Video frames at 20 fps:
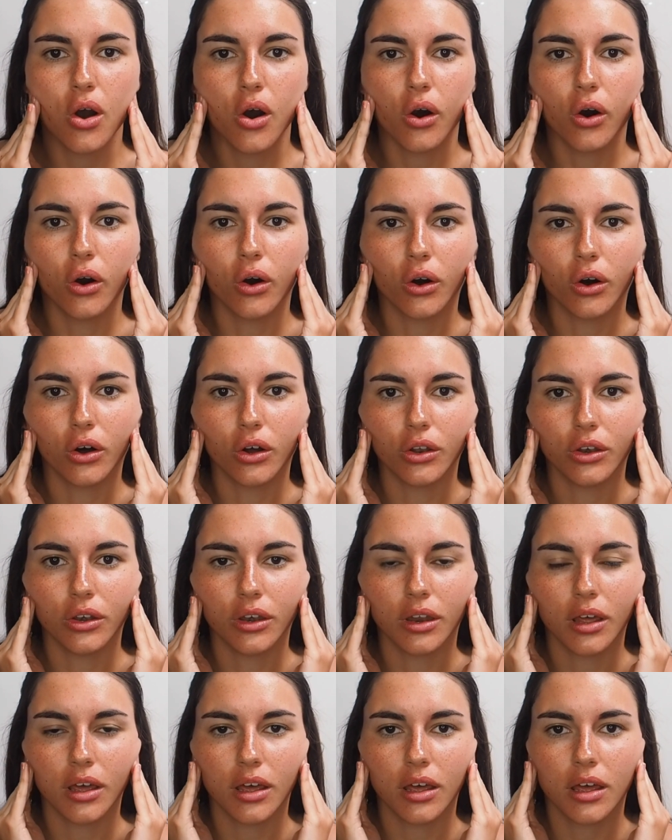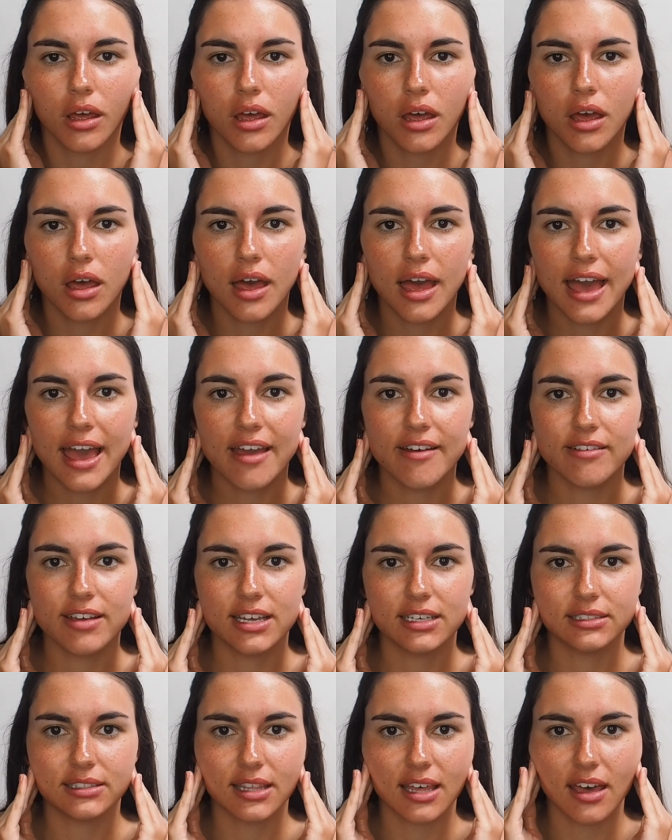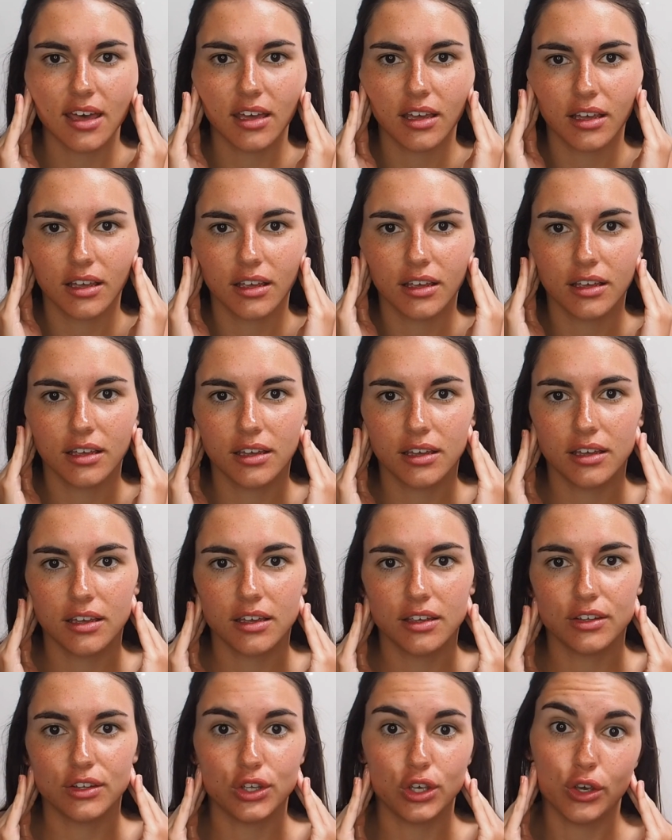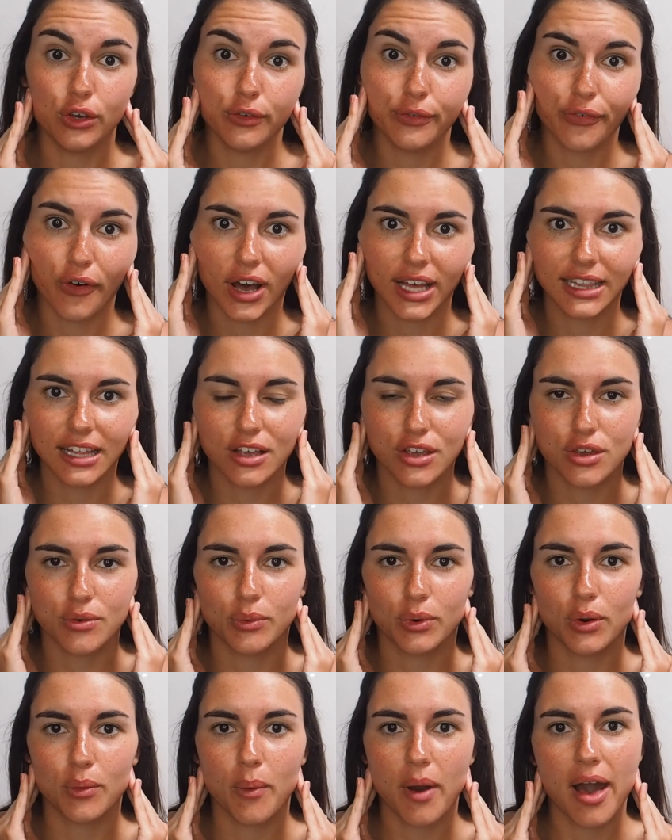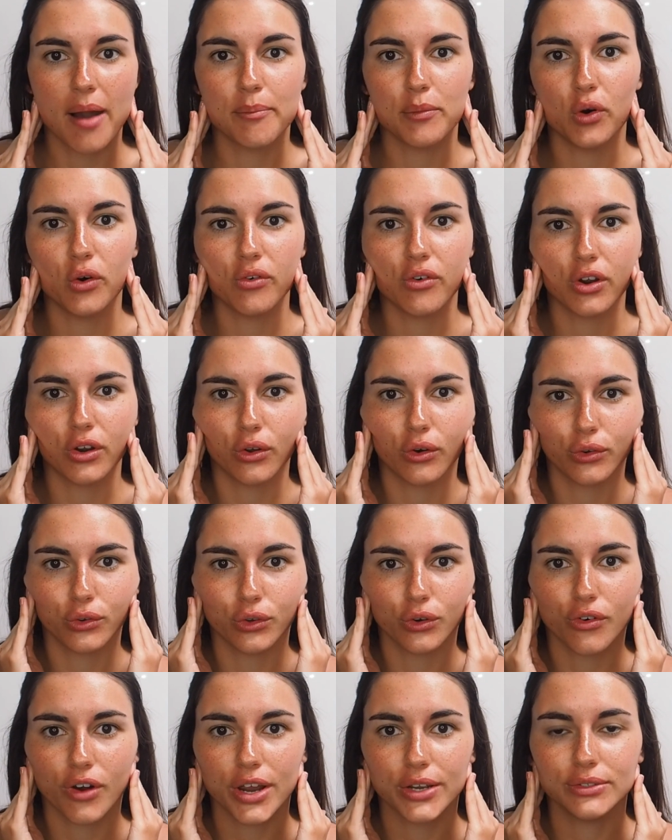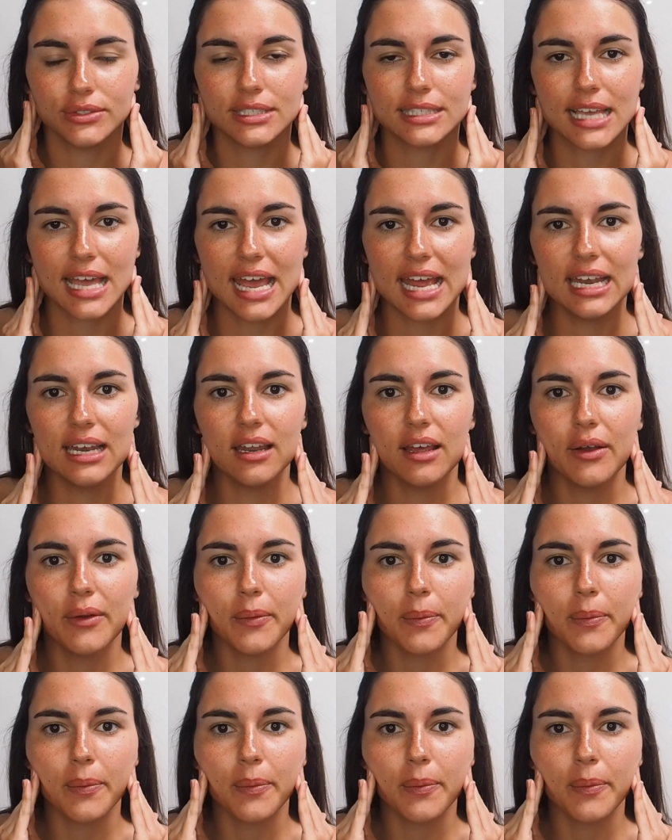on areas that you find that you want to work more on your own skin.